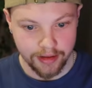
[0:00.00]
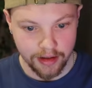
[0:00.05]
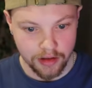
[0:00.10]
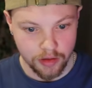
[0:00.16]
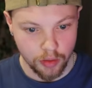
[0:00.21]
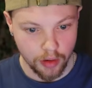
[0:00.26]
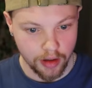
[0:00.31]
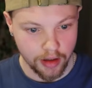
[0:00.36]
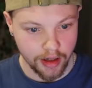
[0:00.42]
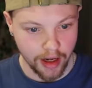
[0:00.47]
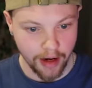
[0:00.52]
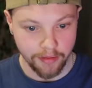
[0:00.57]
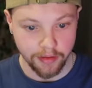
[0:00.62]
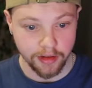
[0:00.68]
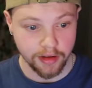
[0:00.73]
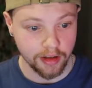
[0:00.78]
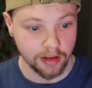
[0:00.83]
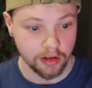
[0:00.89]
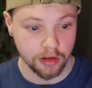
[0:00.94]
this one,
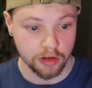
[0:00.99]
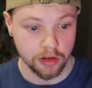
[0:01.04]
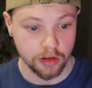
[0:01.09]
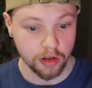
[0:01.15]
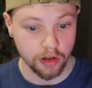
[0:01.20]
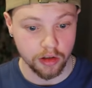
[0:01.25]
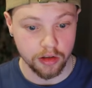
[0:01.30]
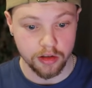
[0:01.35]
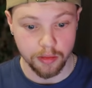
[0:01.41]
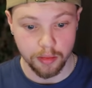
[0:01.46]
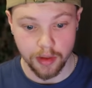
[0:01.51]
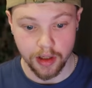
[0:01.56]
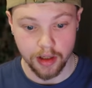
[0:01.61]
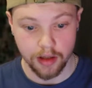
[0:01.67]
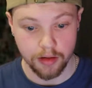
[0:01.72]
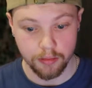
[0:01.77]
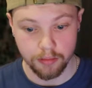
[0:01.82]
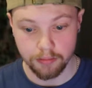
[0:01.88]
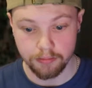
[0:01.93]
everything looked good to
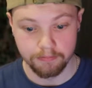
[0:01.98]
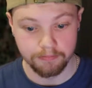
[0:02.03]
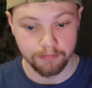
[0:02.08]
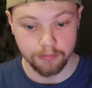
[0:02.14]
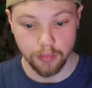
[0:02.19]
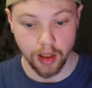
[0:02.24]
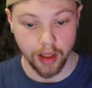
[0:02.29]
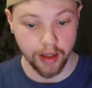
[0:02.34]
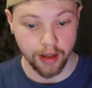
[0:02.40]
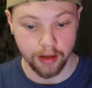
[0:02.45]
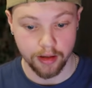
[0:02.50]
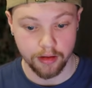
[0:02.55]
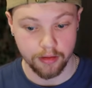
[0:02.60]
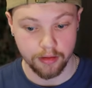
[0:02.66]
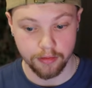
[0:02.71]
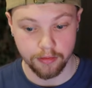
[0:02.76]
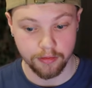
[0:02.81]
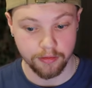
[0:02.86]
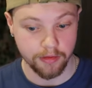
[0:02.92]
me, like
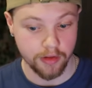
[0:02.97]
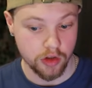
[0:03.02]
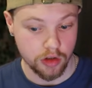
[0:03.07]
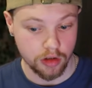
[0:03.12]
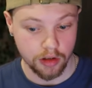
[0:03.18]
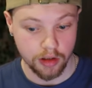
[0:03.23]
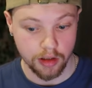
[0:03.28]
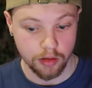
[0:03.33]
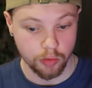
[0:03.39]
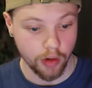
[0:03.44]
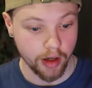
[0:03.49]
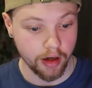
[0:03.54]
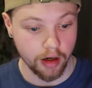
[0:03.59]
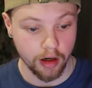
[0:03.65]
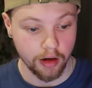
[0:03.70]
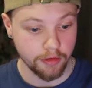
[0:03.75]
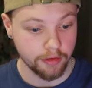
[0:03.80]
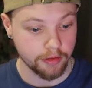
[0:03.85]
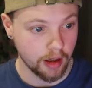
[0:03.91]
visually right off